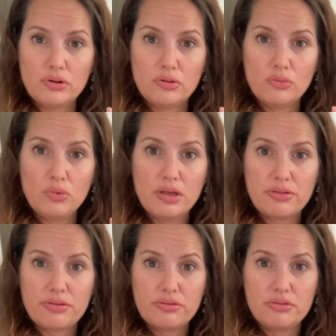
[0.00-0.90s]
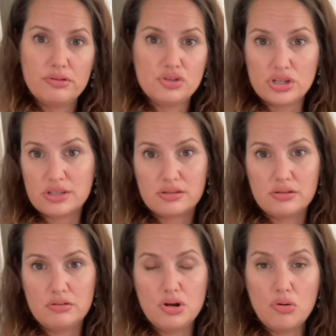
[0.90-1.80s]
with just
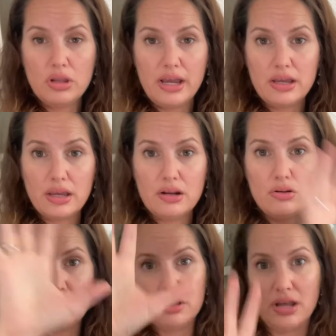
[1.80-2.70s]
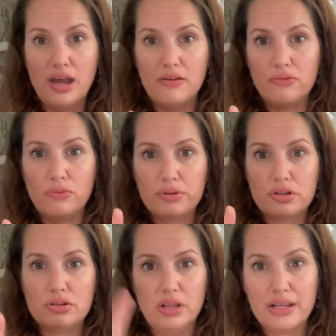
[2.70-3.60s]
no light and candle, and then half with the
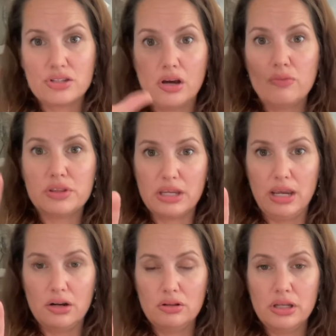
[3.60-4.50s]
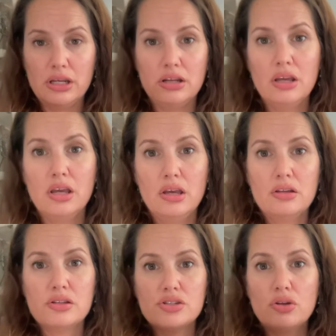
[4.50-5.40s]
lights off with the candle in it,
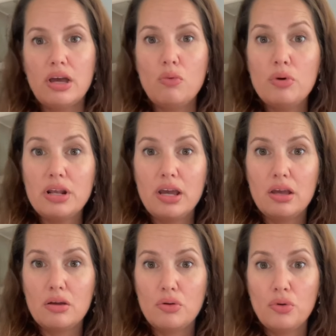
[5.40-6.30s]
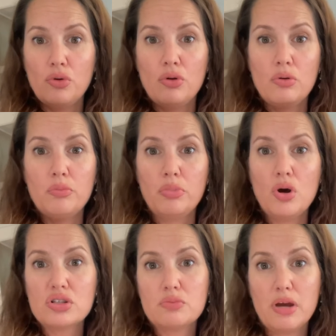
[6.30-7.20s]
so that when I
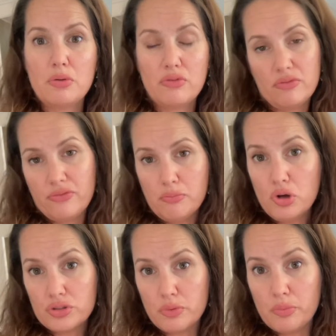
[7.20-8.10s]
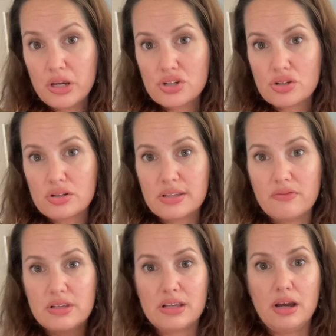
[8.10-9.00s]
post my multiple pictures of
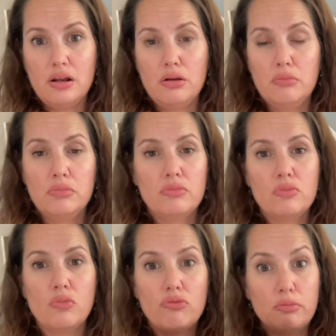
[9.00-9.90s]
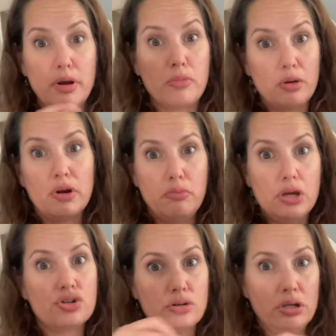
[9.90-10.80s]
this item, remember I'm going to
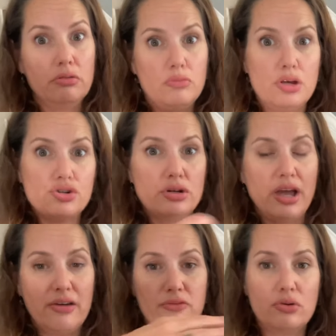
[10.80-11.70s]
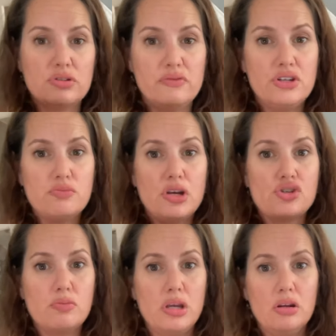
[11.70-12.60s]
measure it, have photos of each
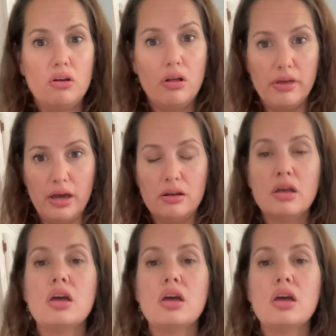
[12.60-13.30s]
measurement and all that.